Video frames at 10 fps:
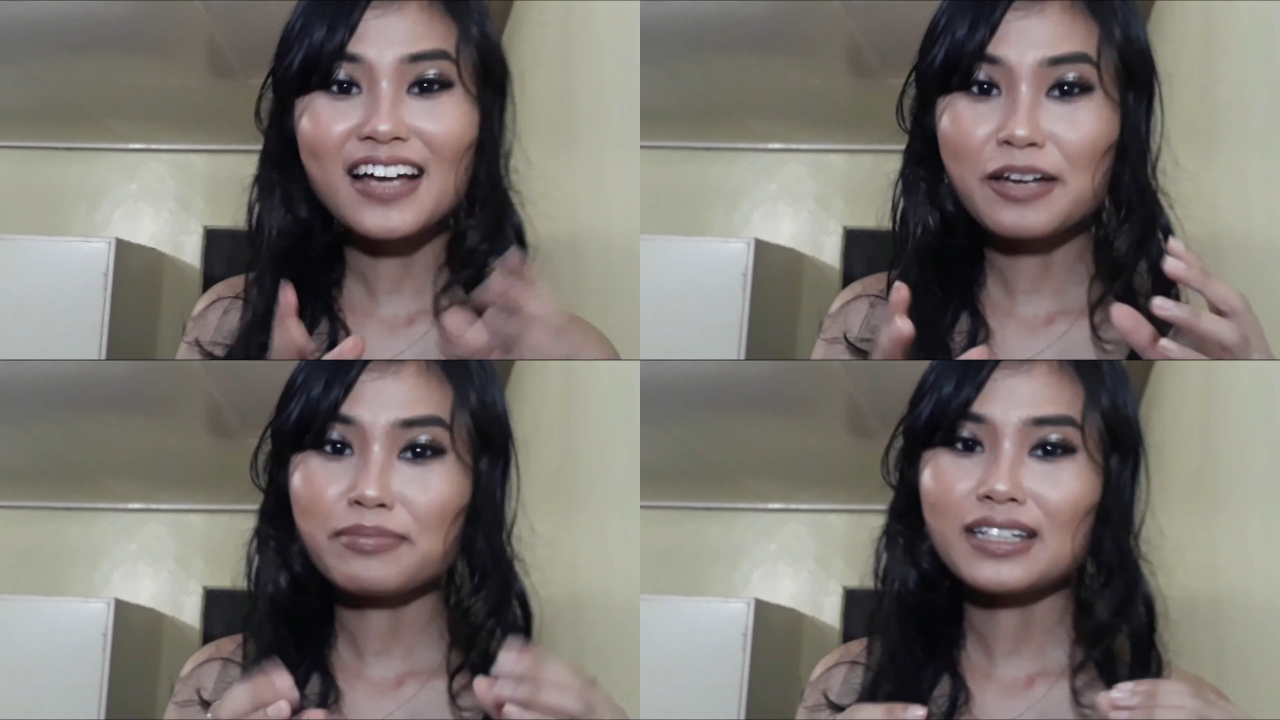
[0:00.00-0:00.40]

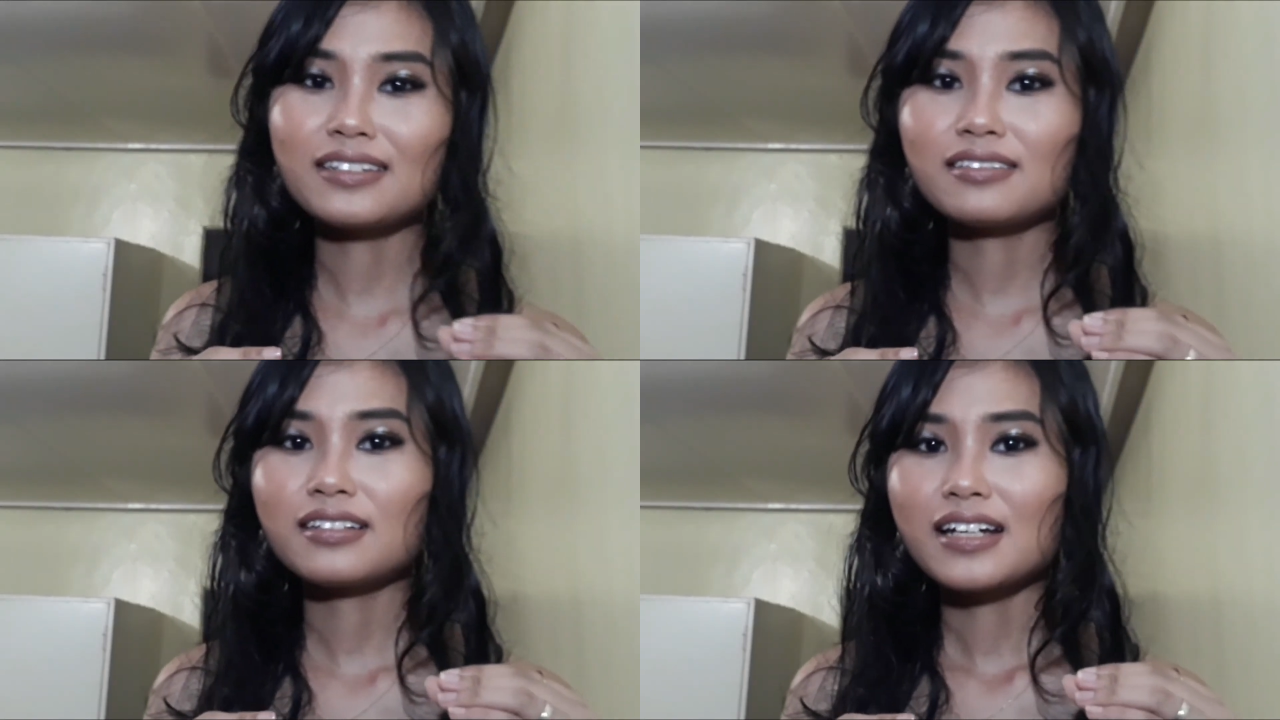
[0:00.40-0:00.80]
I
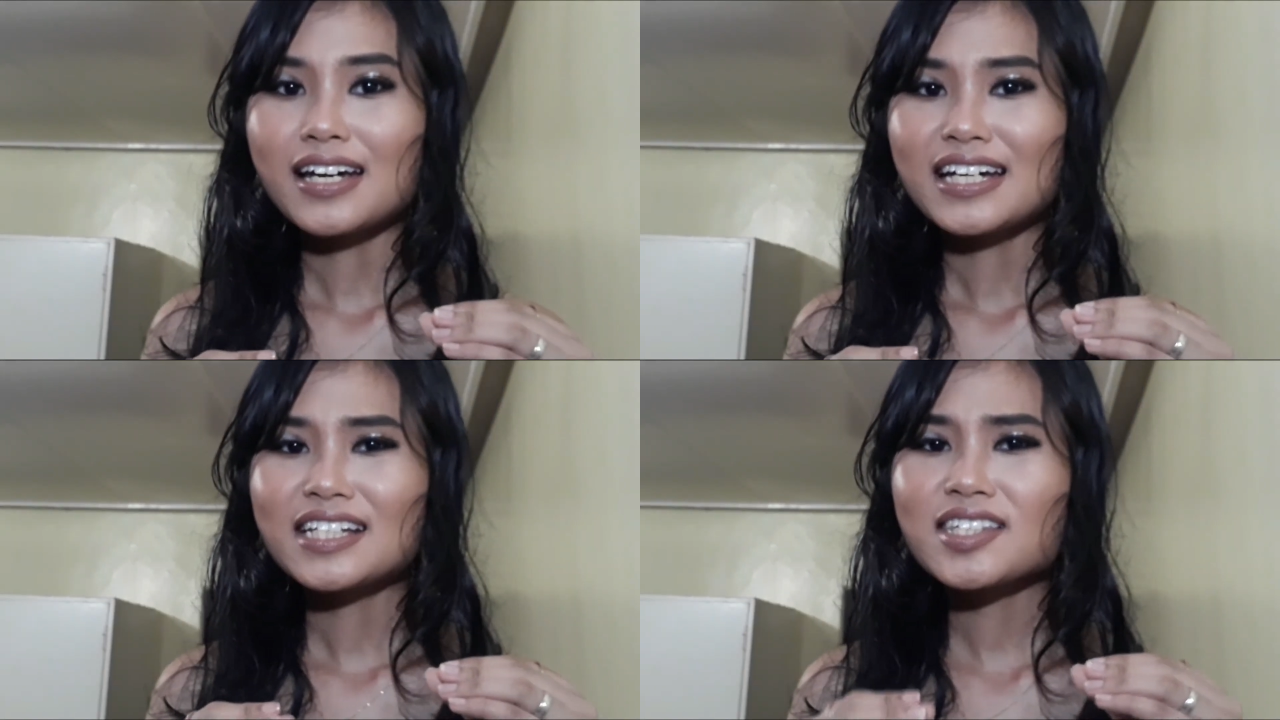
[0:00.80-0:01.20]
mean,
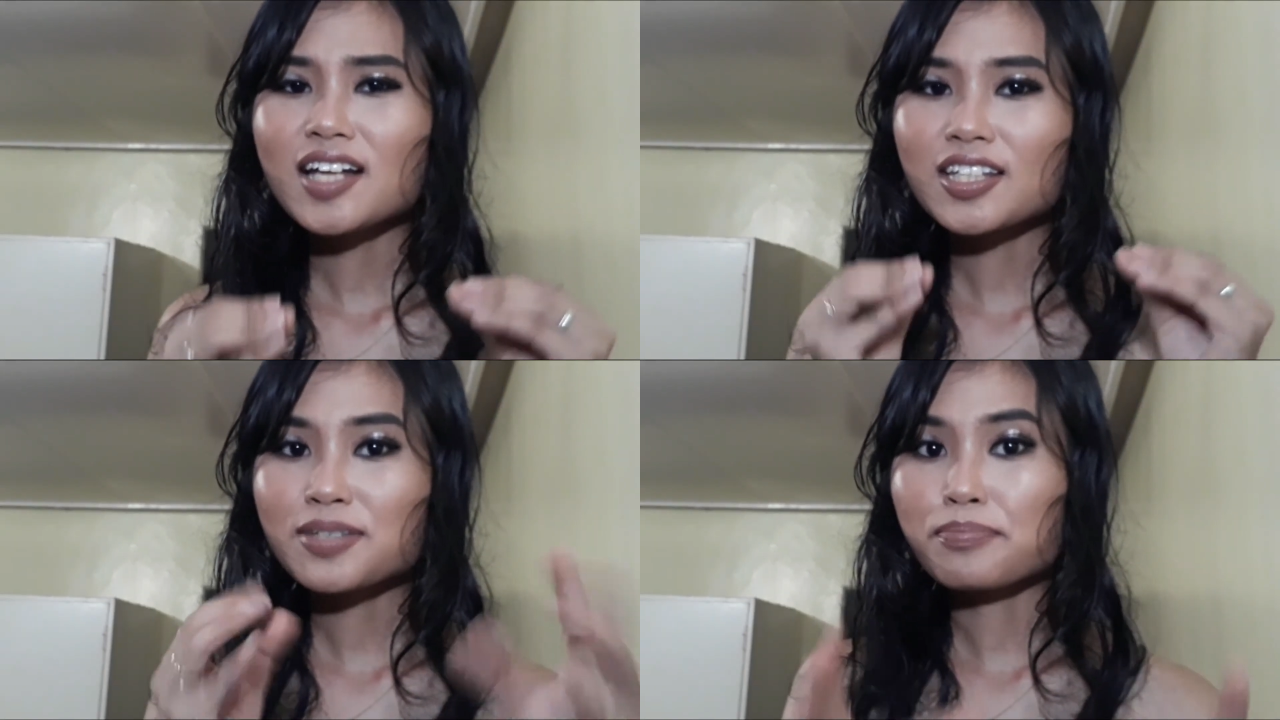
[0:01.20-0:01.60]
it's
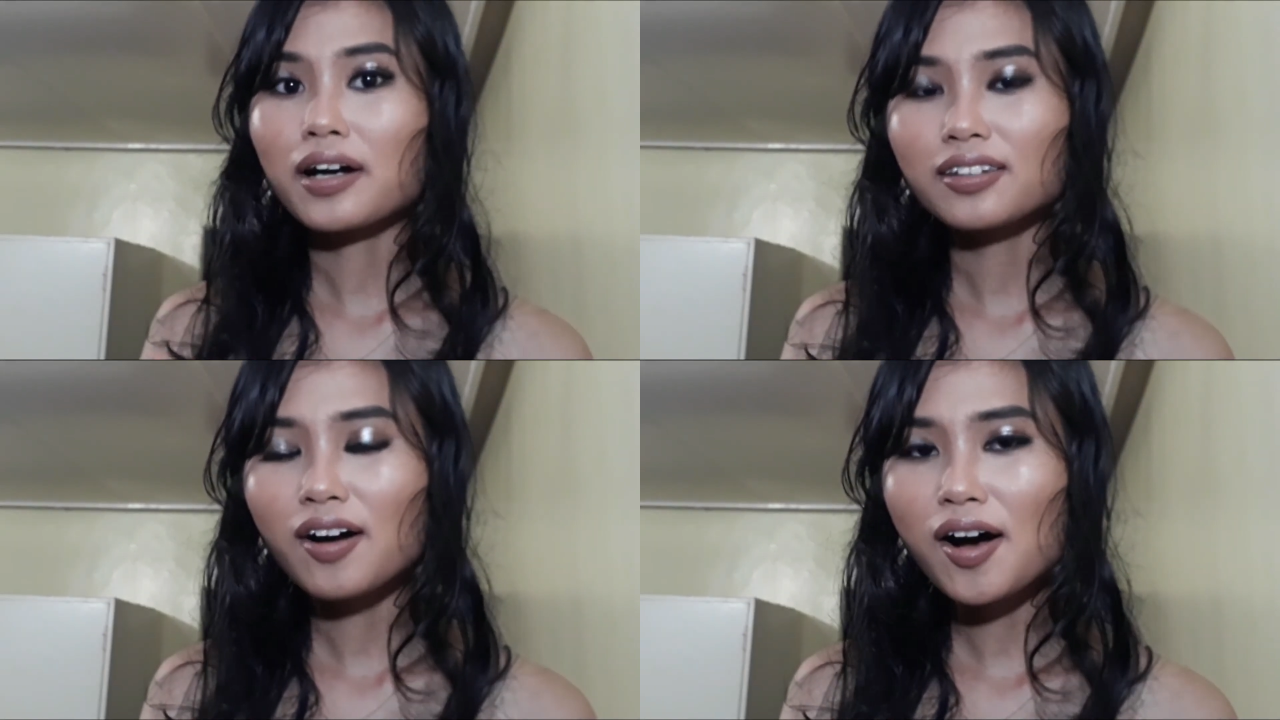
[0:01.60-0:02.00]
not
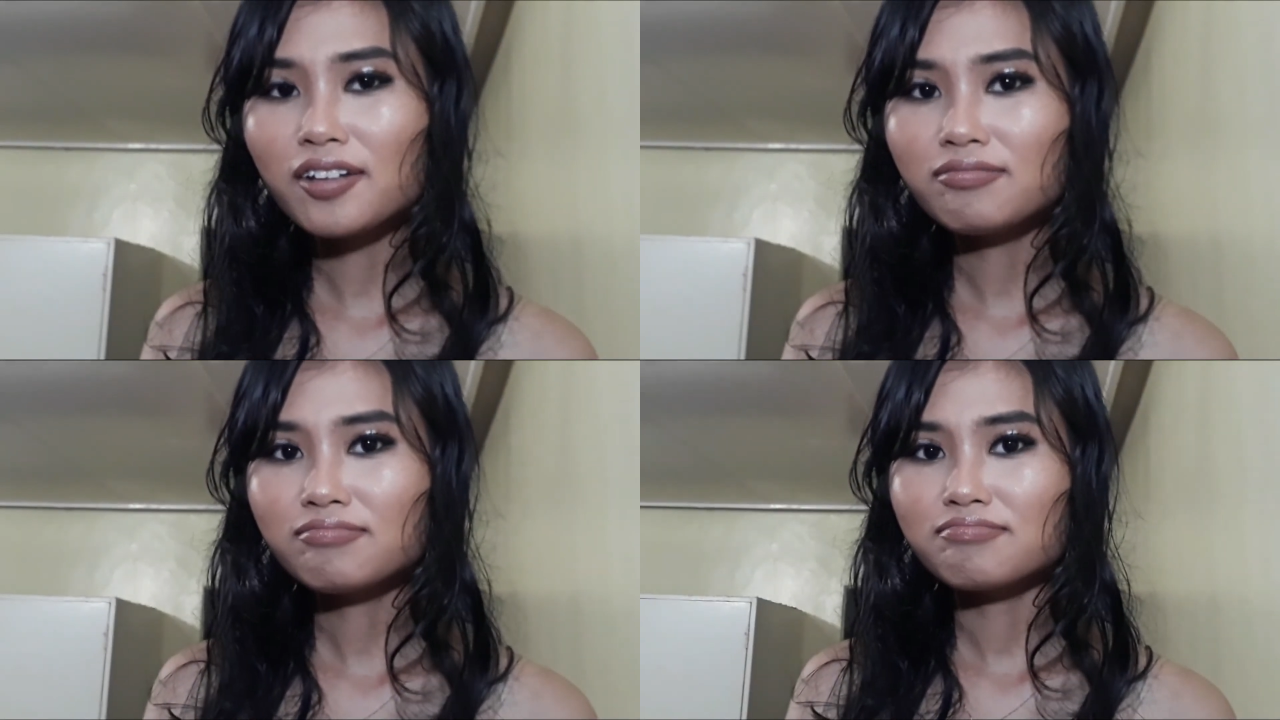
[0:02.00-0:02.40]
spot
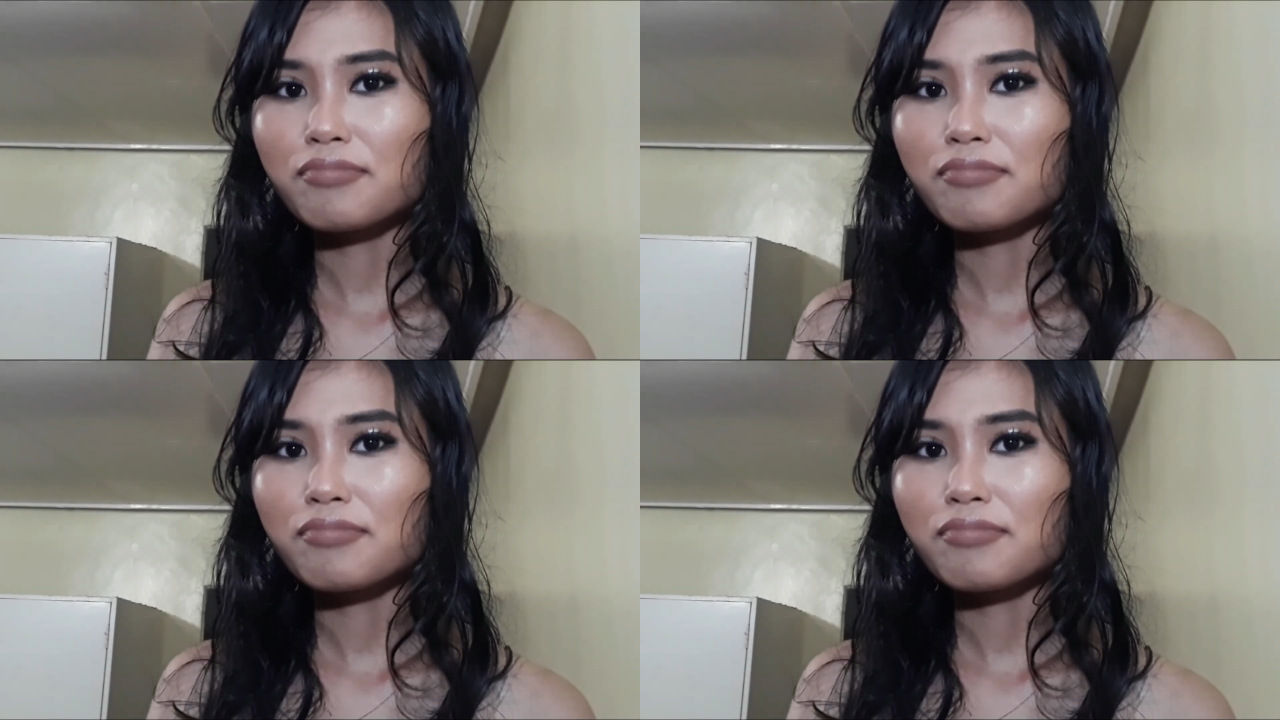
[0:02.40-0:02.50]
on,